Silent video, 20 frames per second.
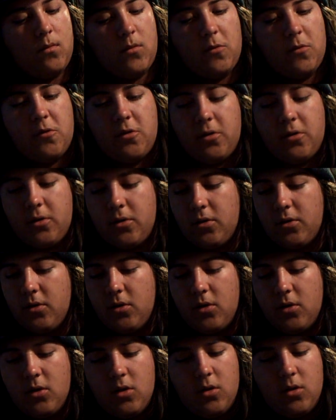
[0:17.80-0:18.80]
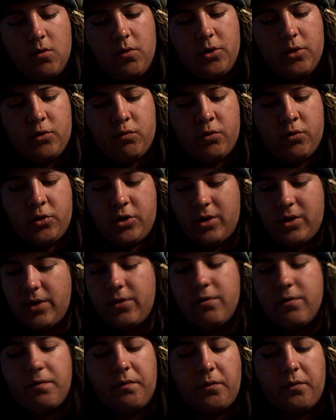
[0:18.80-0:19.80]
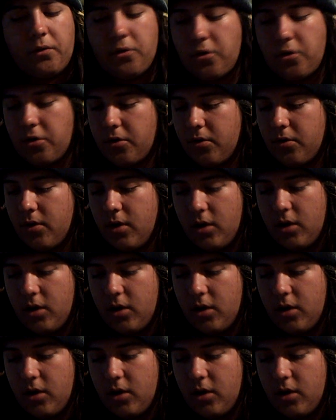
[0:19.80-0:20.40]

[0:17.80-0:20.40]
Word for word: Let's see. Which one should I do first?